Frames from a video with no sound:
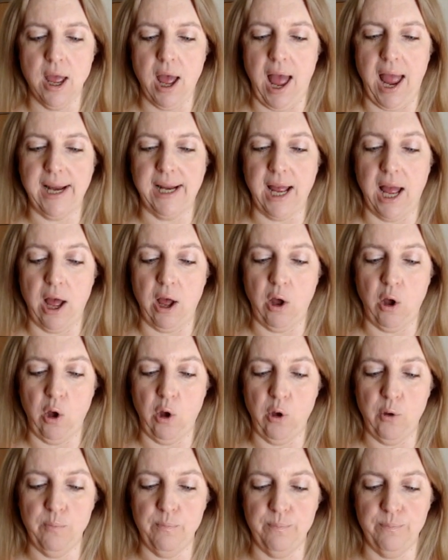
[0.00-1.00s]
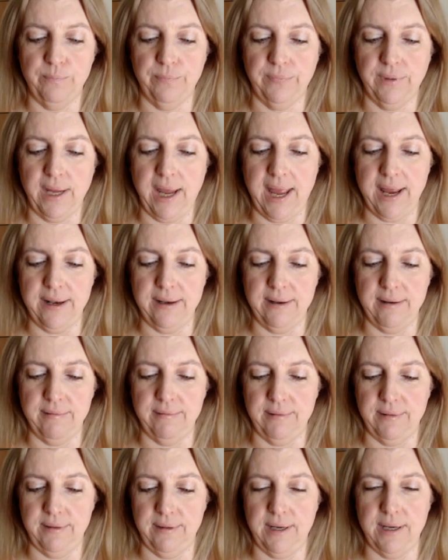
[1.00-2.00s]
I got home and
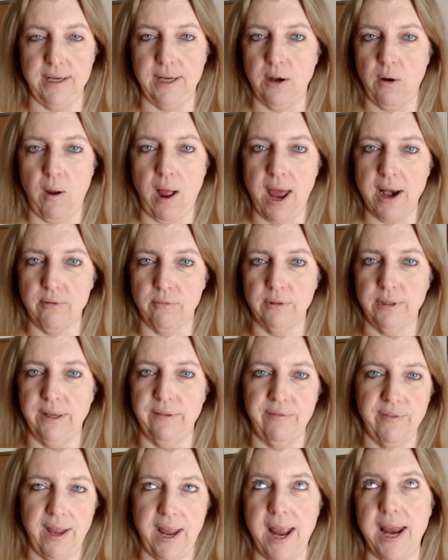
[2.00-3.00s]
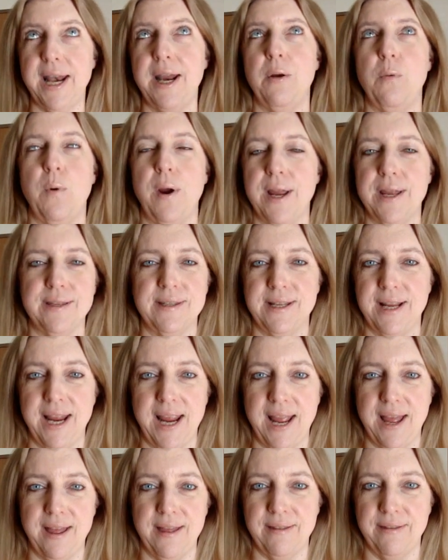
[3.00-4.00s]
you know, I don't live anywhere as
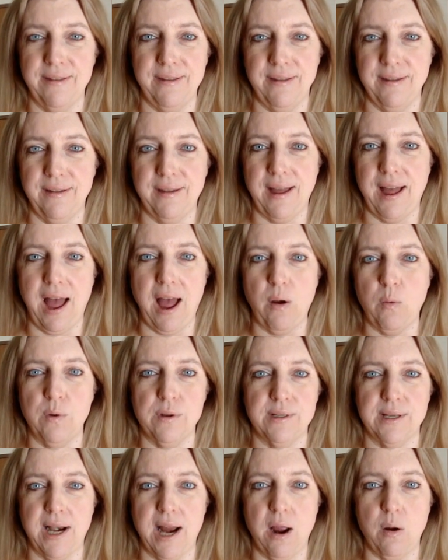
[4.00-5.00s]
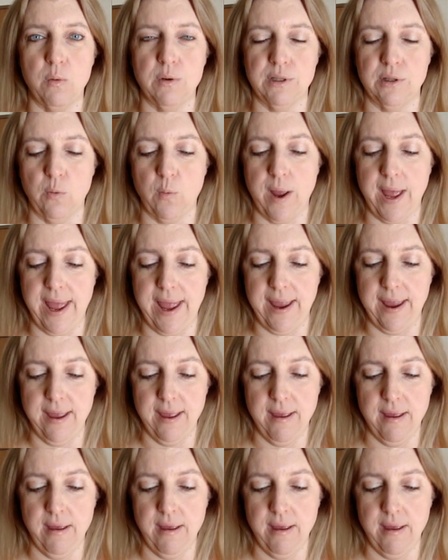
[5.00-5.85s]
near, hours and hours away,